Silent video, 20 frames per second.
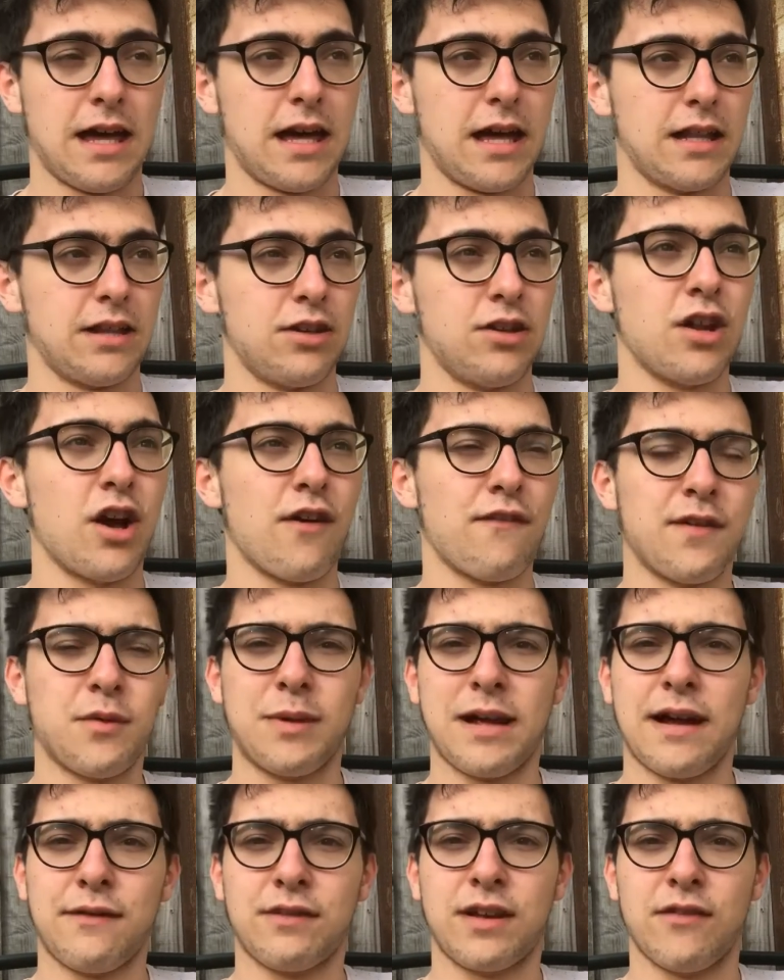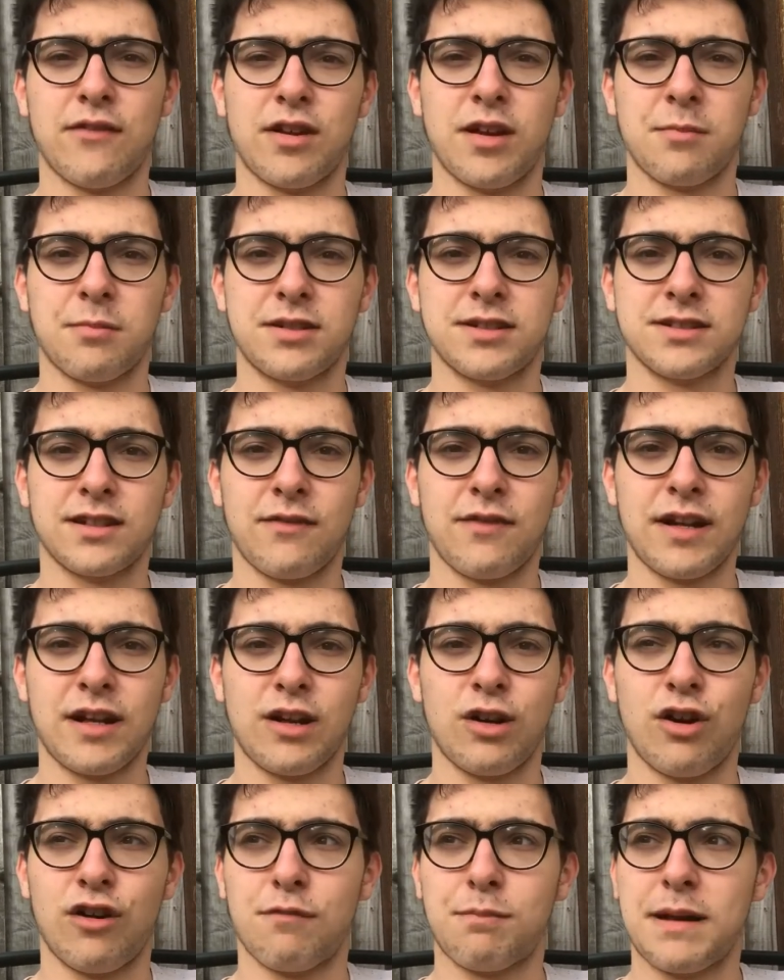And you know, I think we have given him, because I think
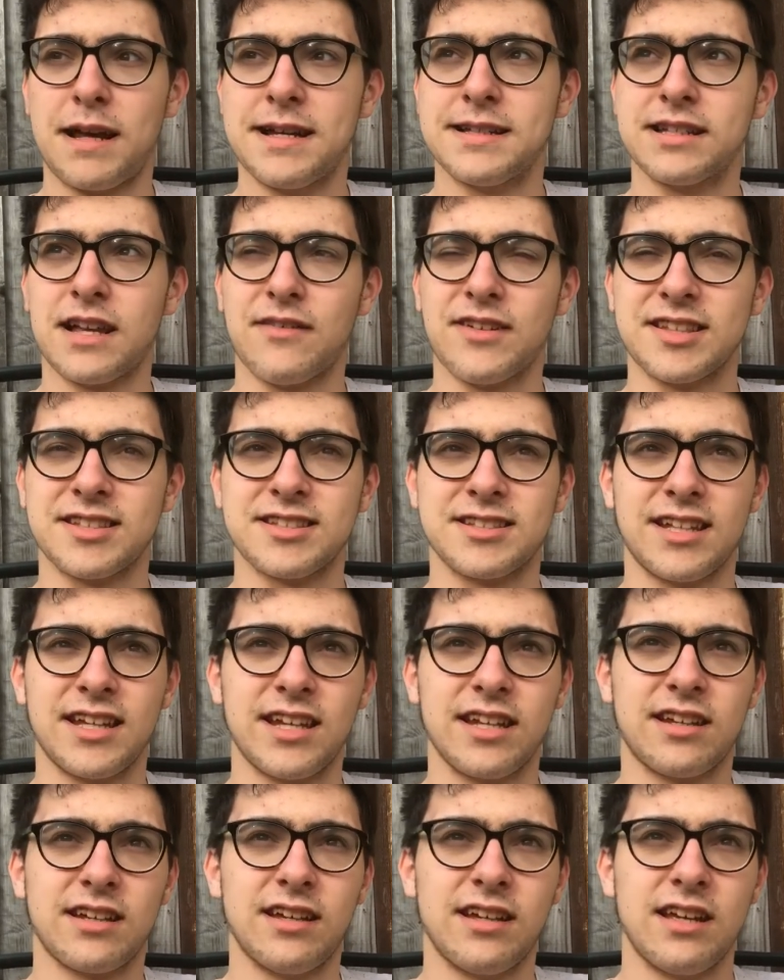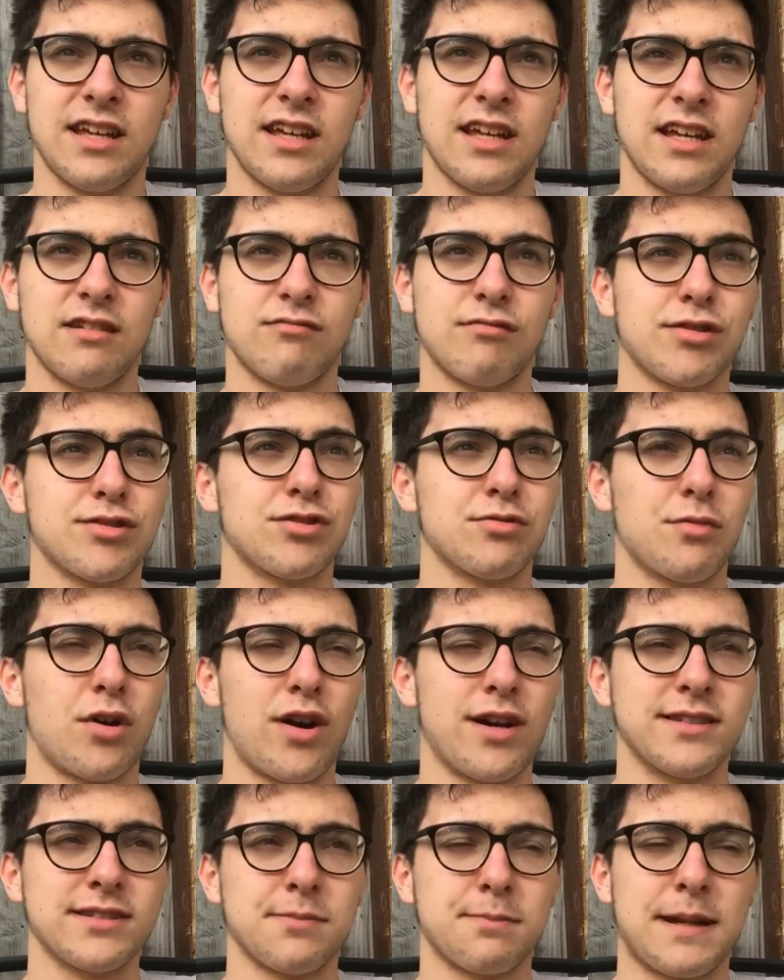a lot of players have had stick. Russell
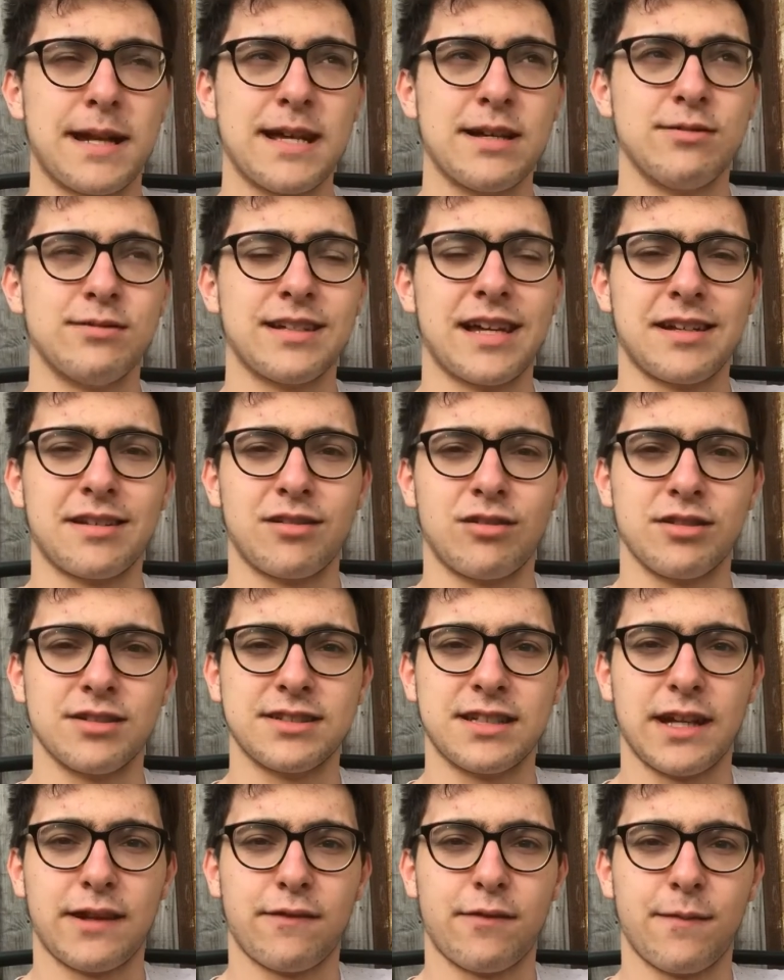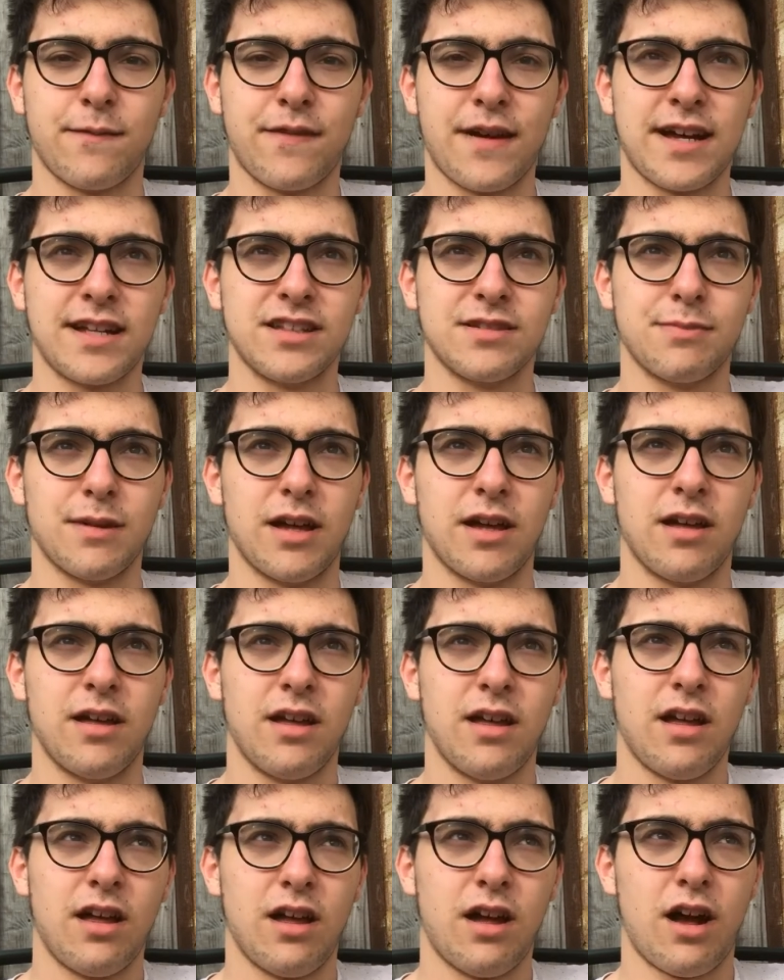Martin's a player who's had a lot of stick from fans, but
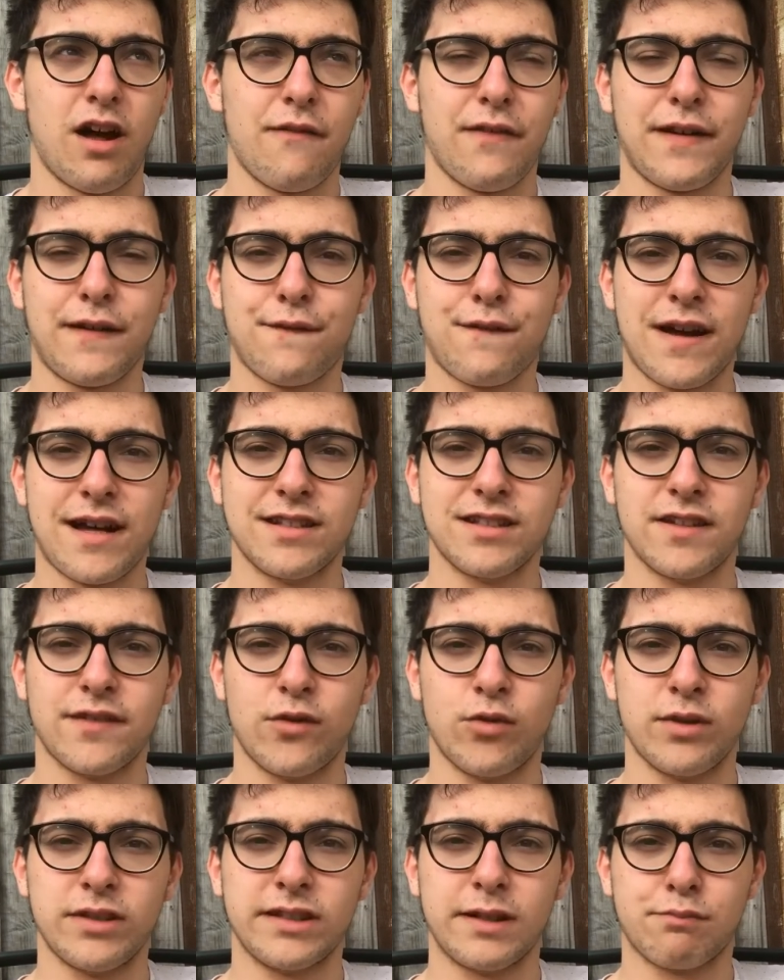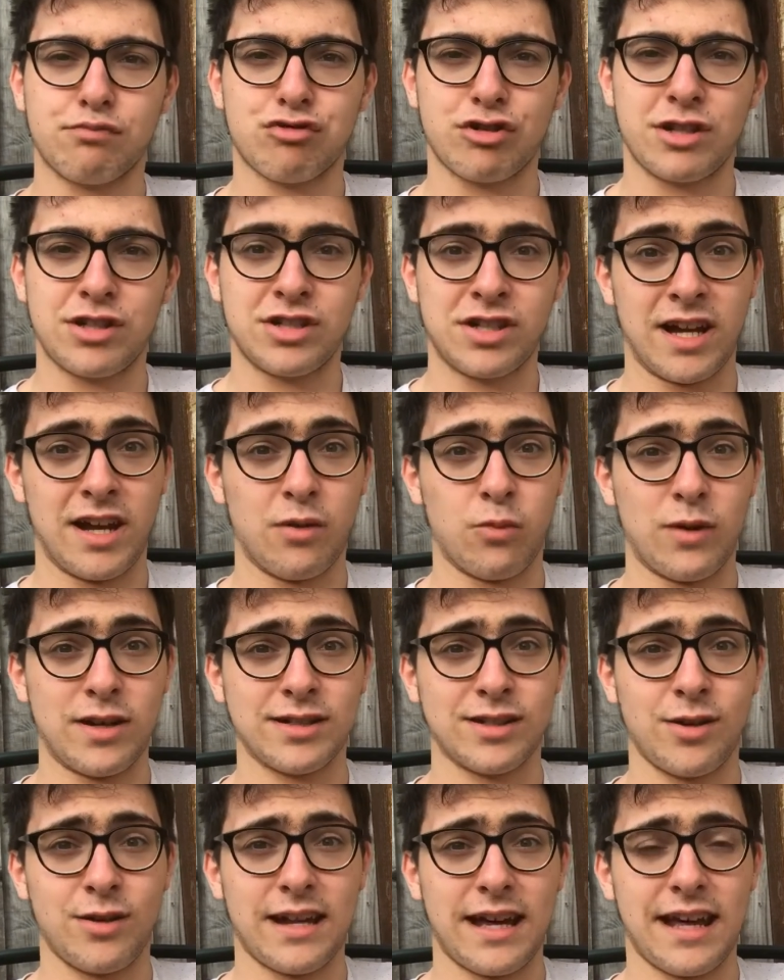I think fans have always appreciated
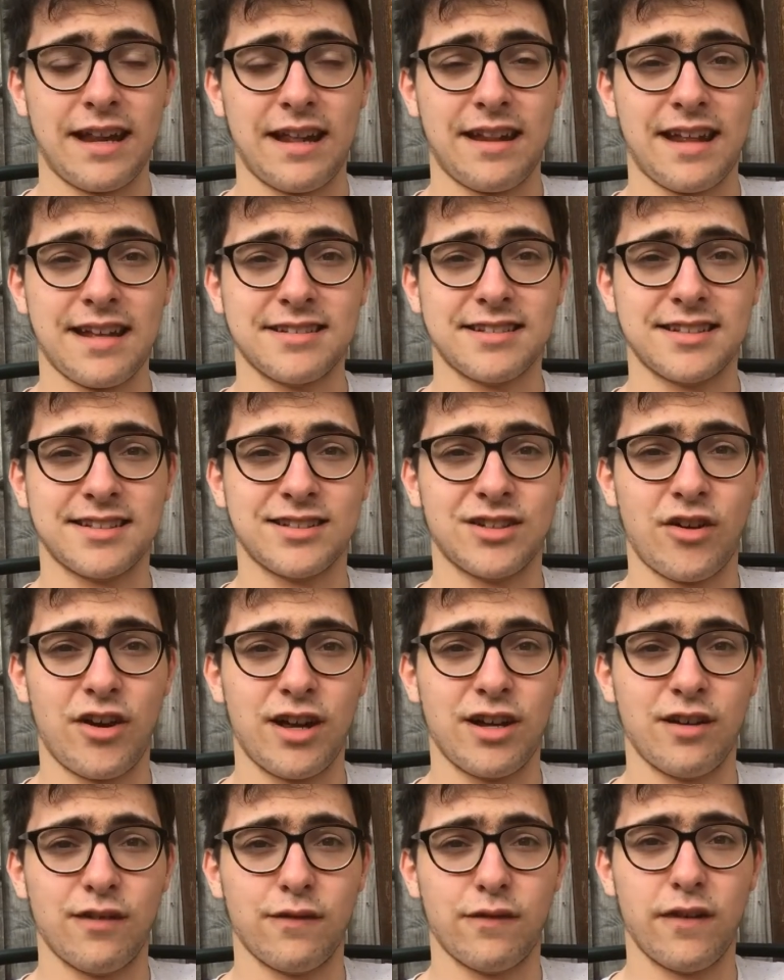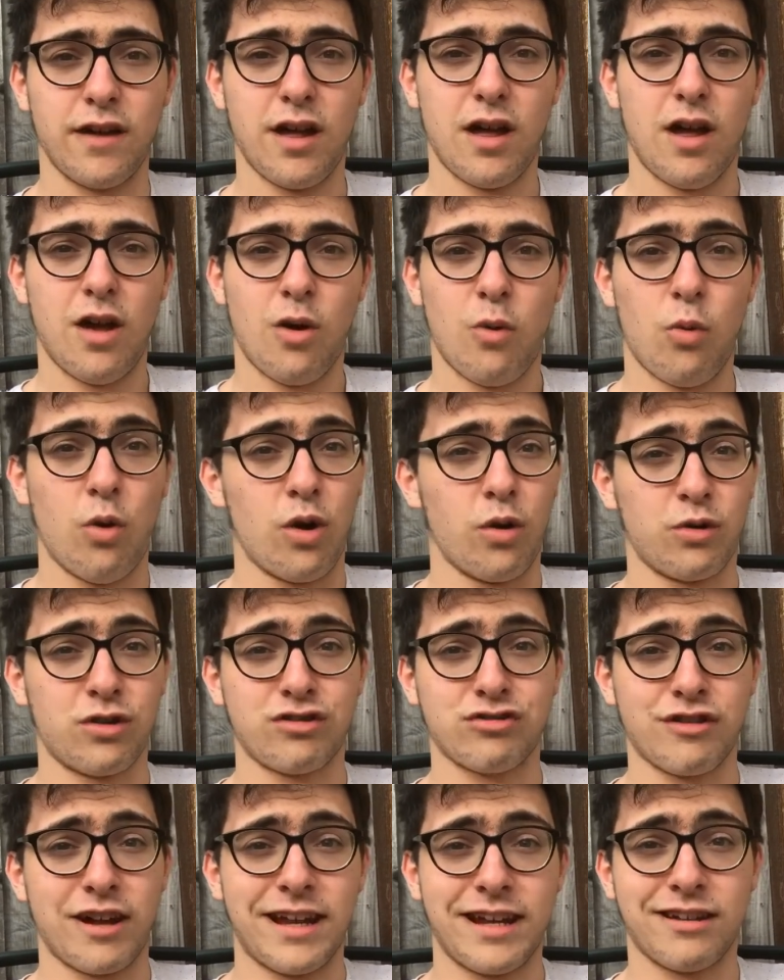Wes Houlihan, and that's a sign of what a
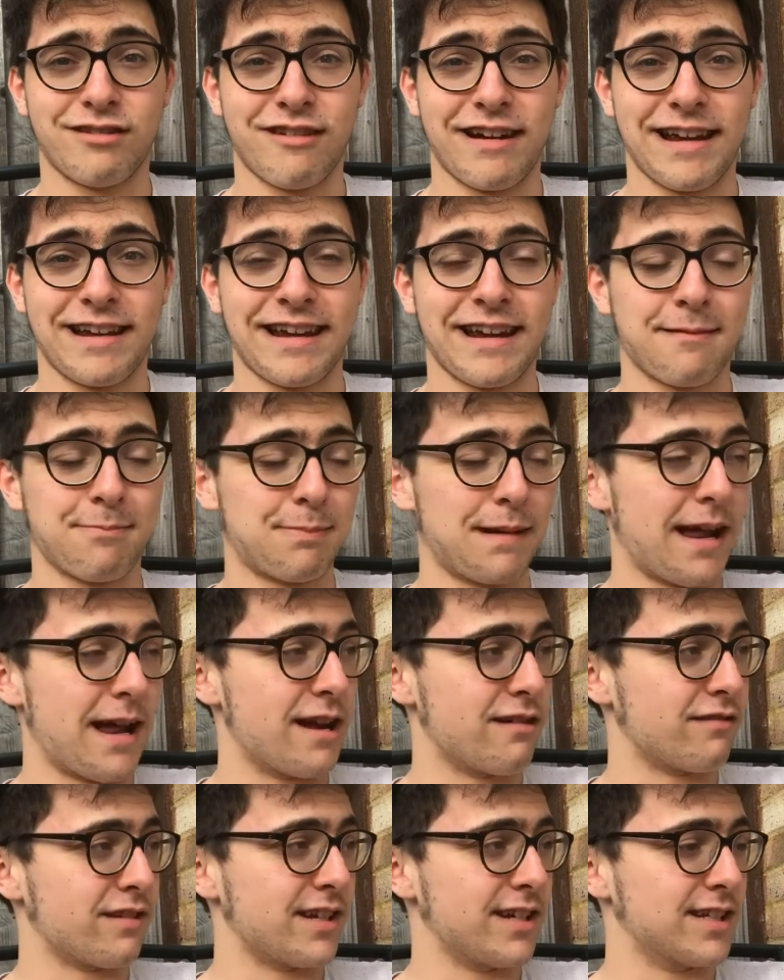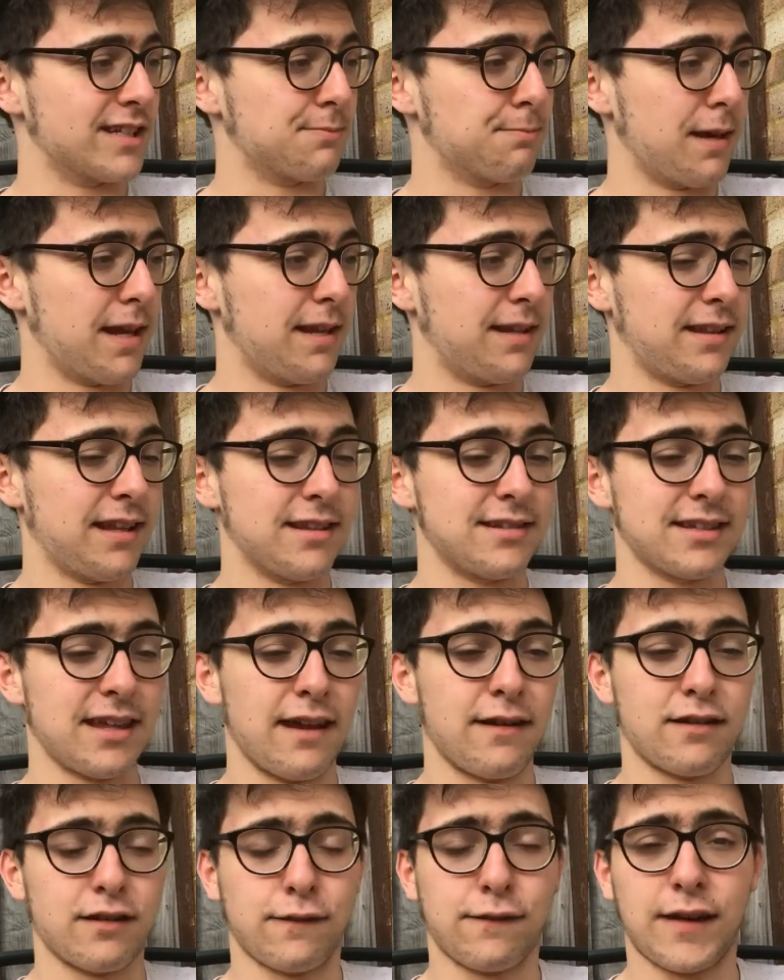great, great player he is. But he did
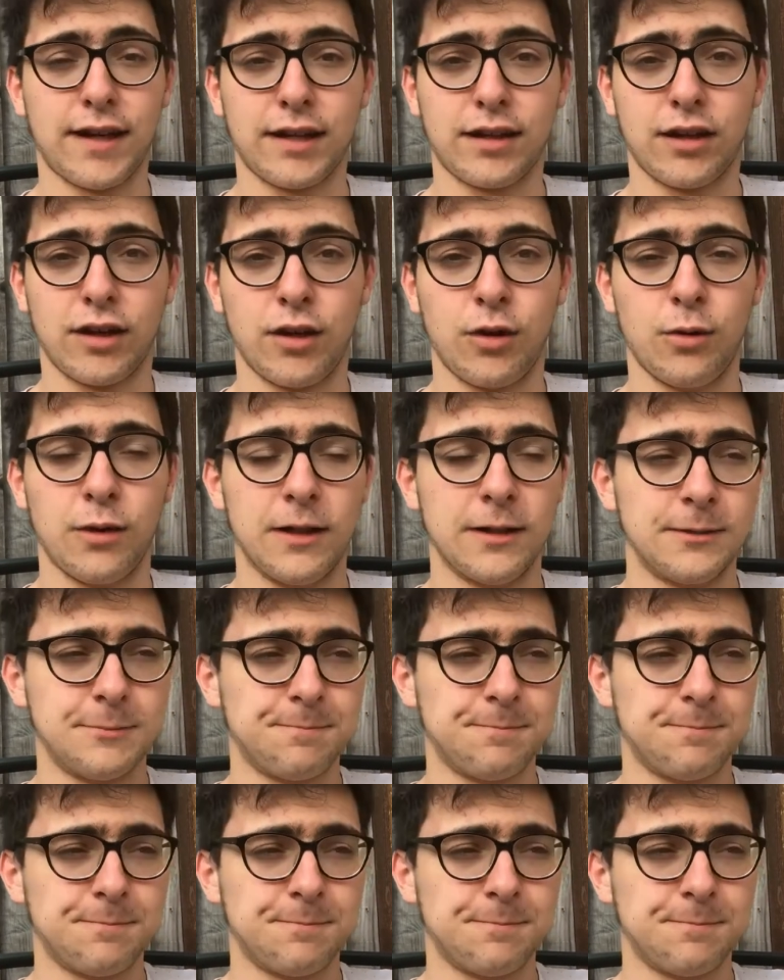say just thank you,